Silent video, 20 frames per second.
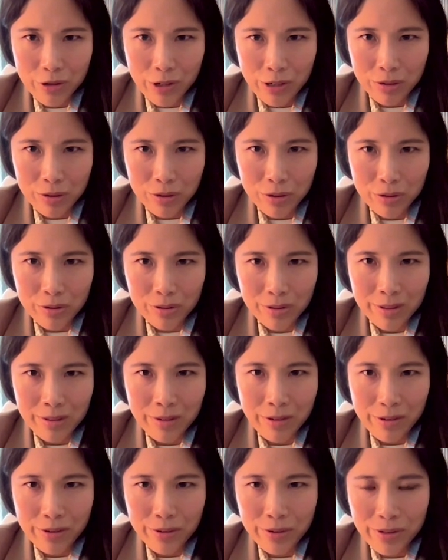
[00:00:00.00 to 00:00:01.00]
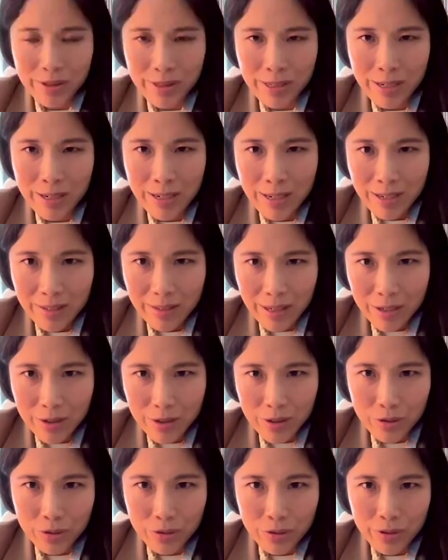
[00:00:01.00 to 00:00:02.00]
general otolaryngologists, they
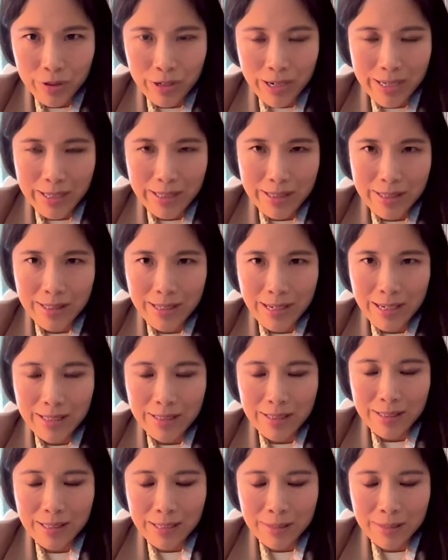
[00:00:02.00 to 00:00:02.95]
do in the United States.